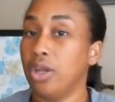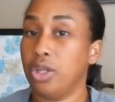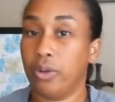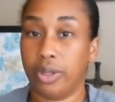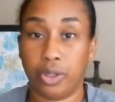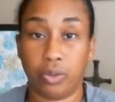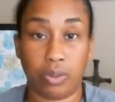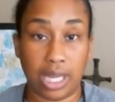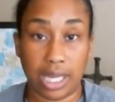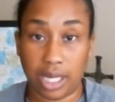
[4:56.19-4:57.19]
you can
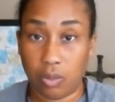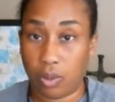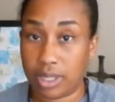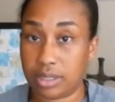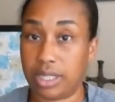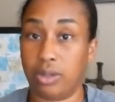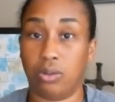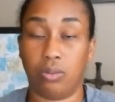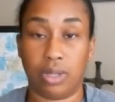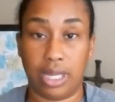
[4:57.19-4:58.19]
do any one
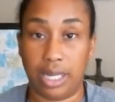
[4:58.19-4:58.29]
deal,